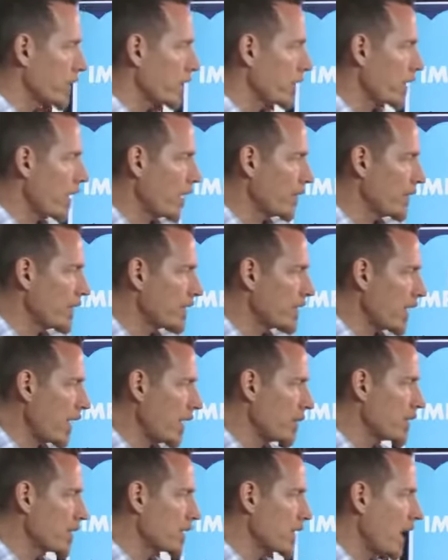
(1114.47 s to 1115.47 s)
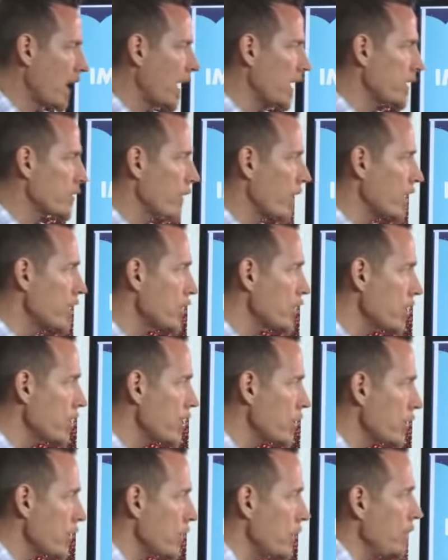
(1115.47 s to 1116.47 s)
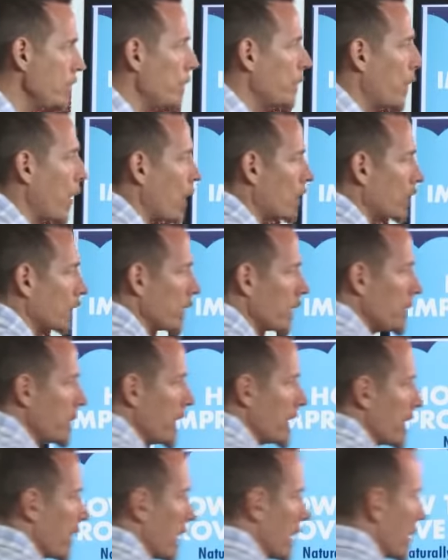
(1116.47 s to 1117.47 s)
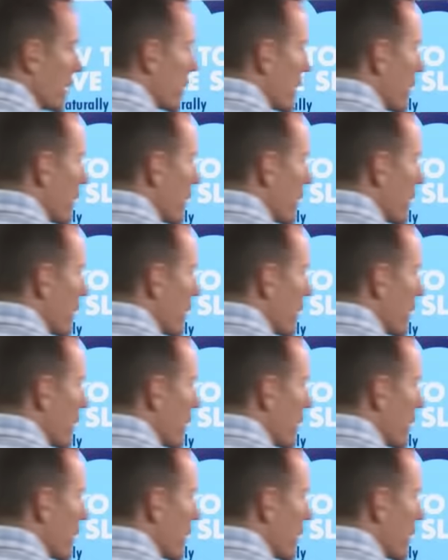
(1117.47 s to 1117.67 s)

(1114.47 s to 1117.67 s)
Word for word: Oftentimes is a hydration issue, partly because